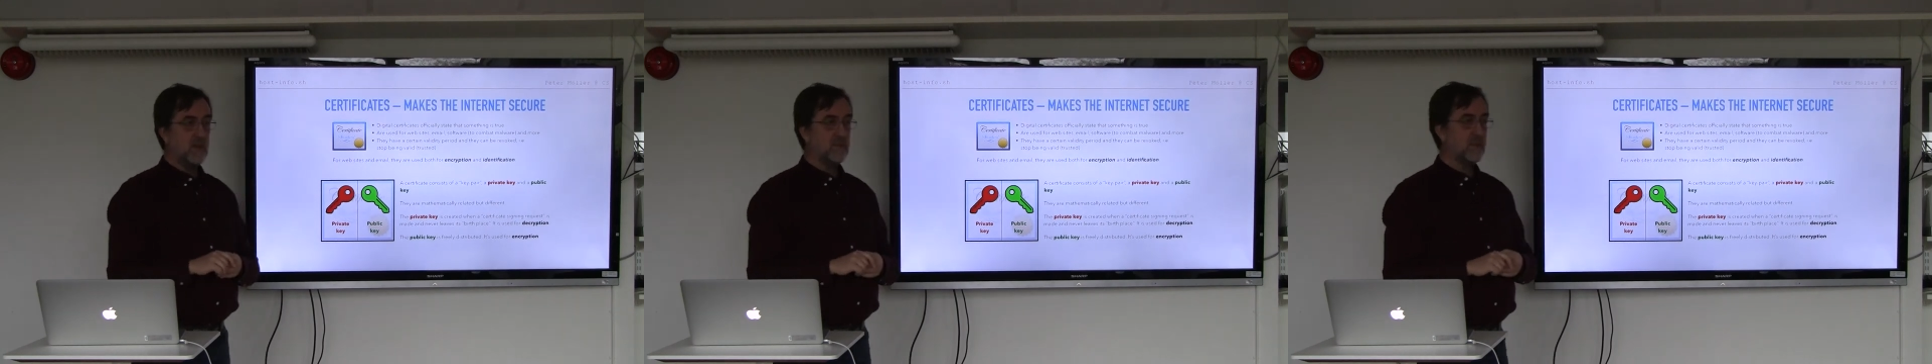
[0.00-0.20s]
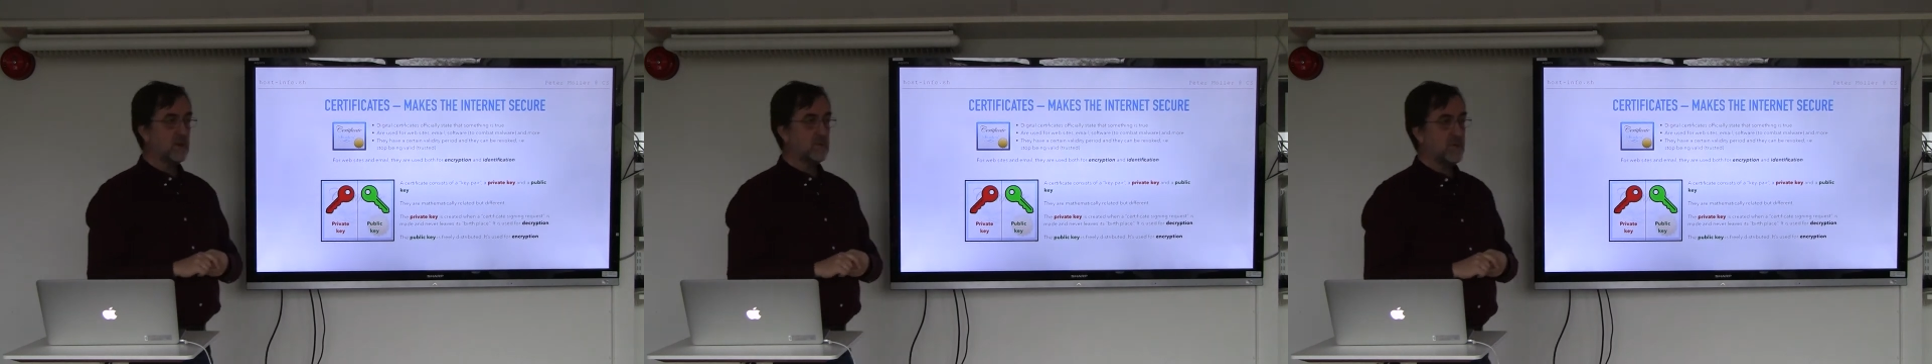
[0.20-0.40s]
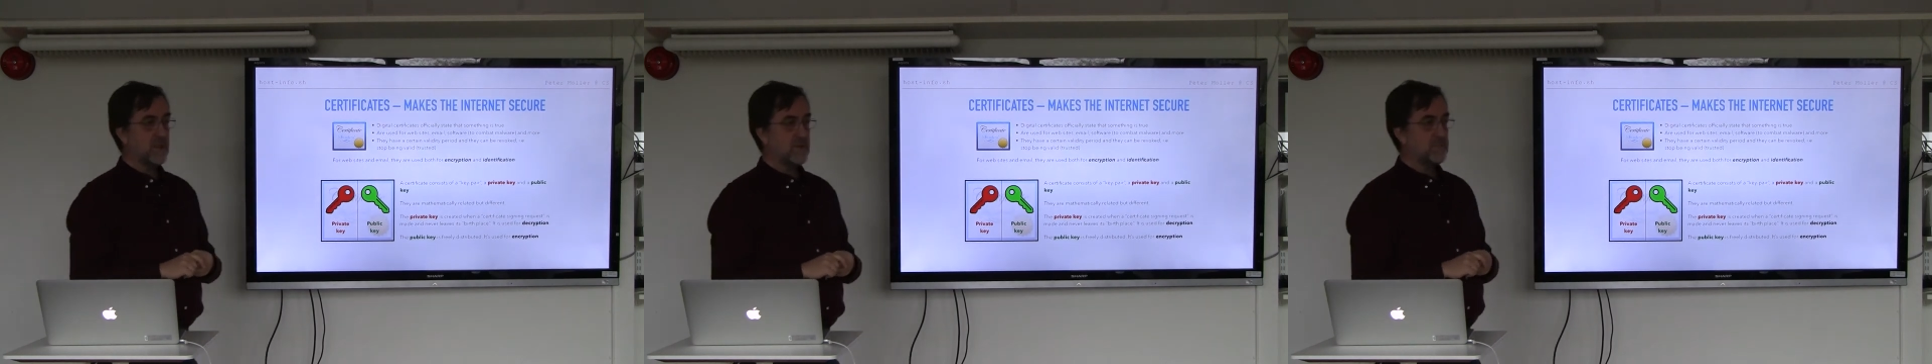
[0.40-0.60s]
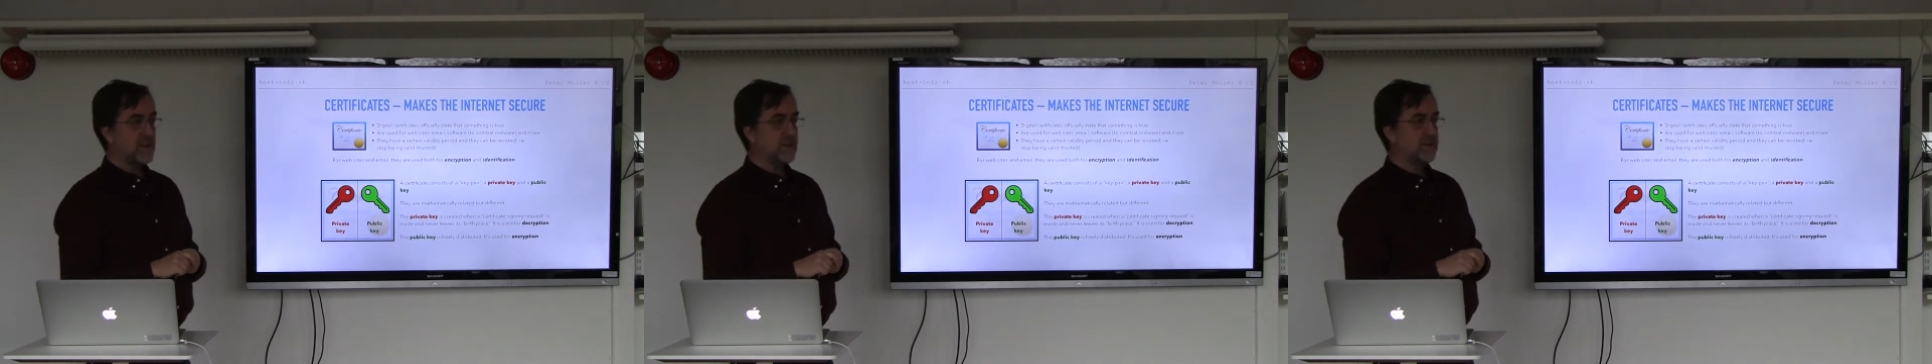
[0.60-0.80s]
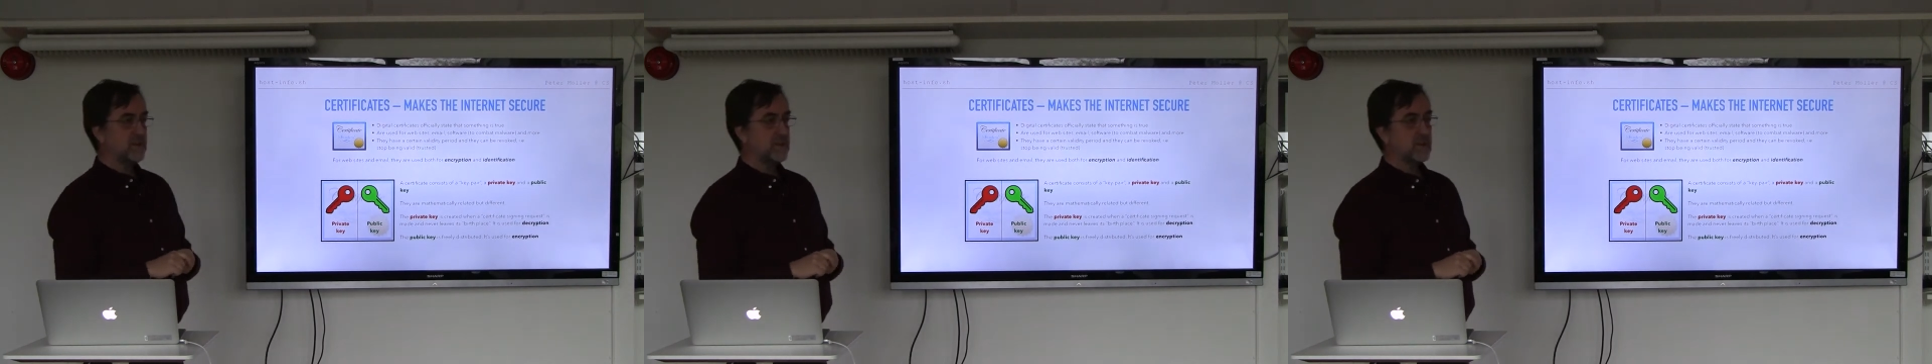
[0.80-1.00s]
They are
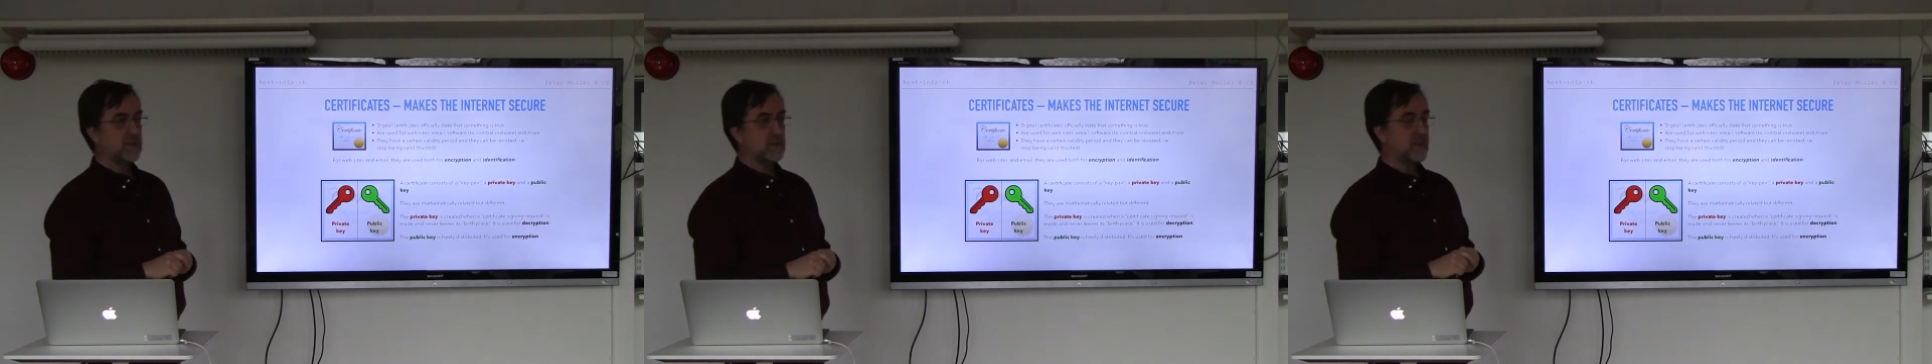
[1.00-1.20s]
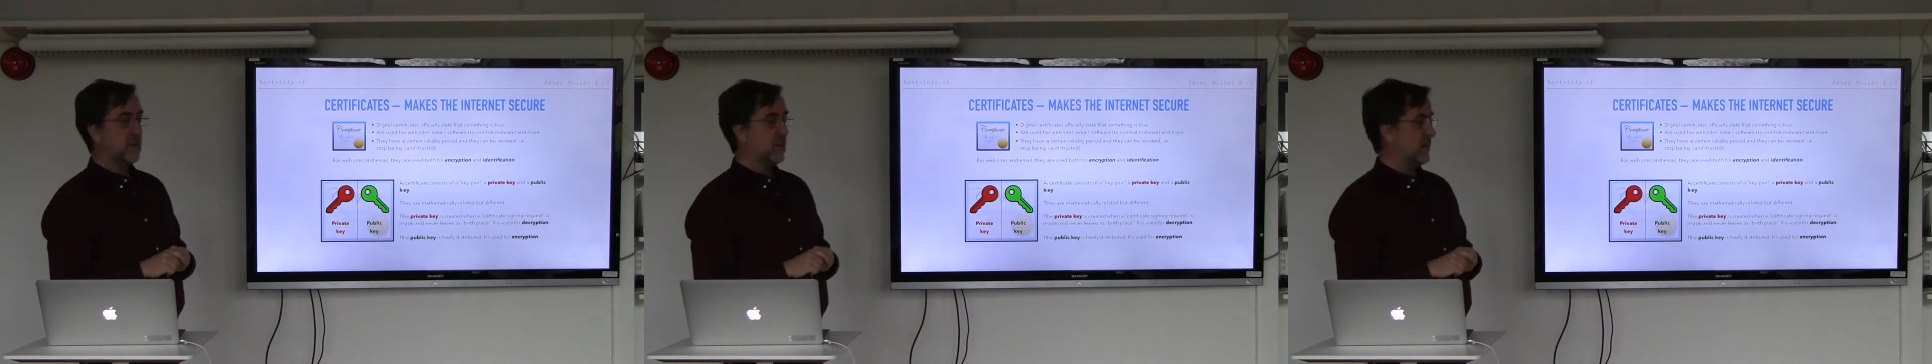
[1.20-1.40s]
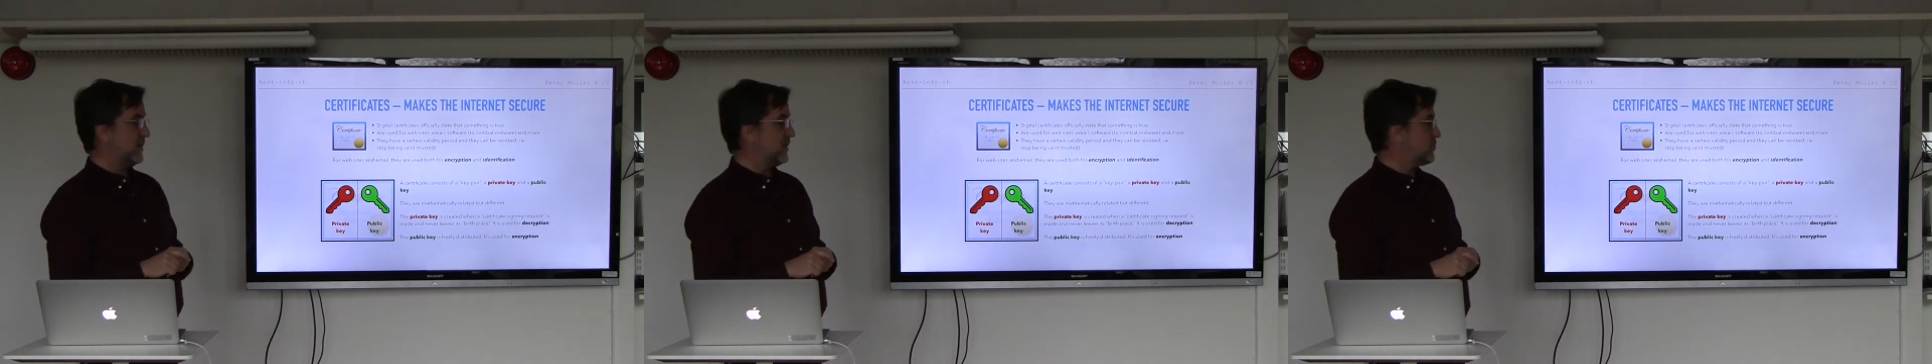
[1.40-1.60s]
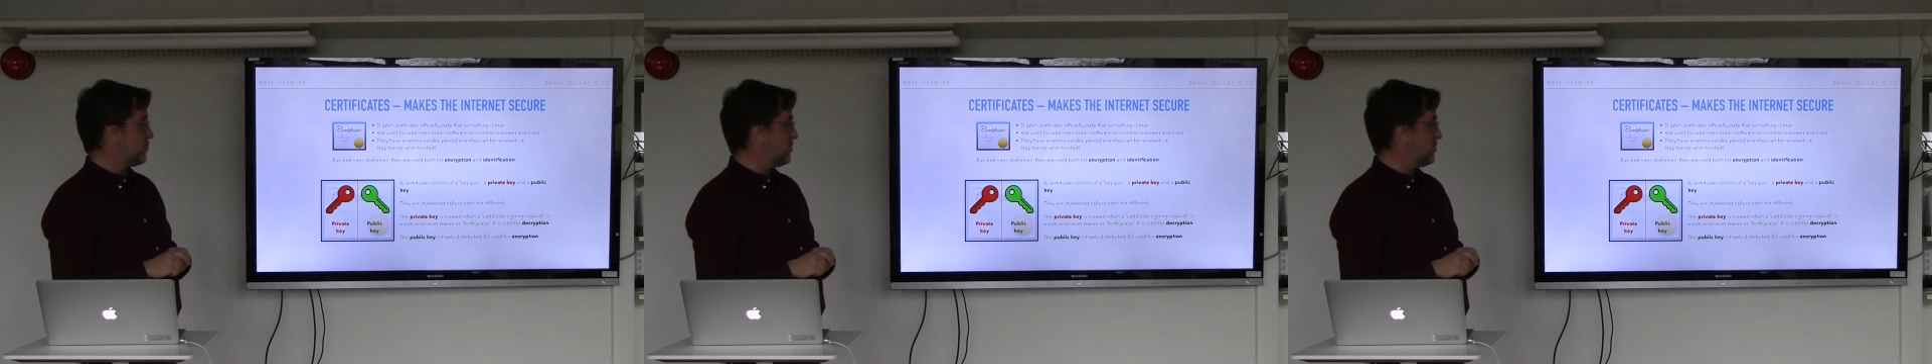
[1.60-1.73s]
mathematically uh,